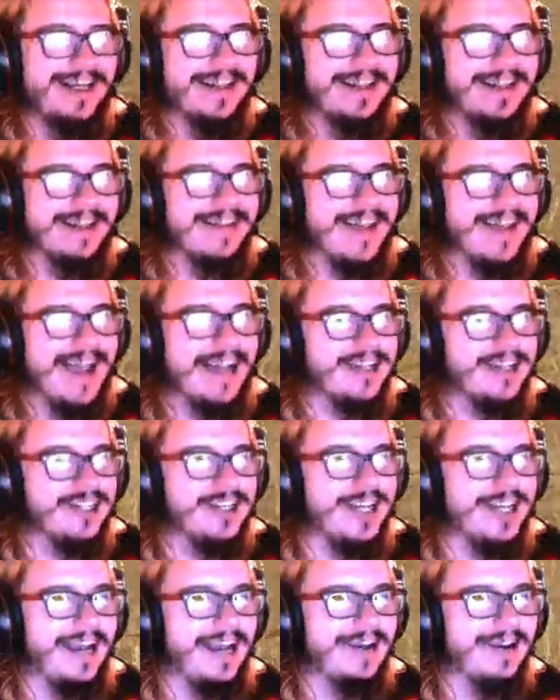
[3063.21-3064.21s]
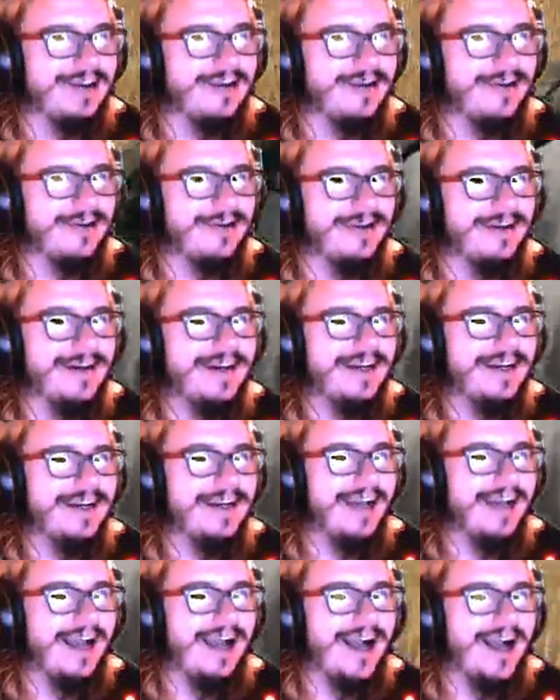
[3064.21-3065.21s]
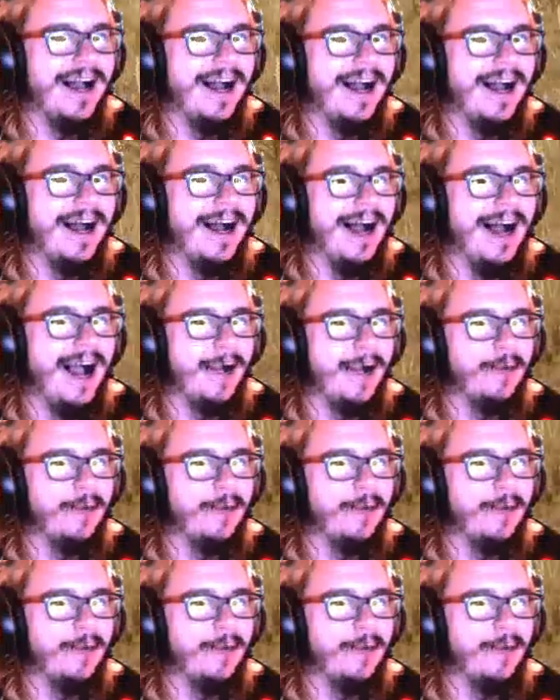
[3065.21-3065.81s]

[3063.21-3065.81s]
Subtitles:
That's actually kind of cool. I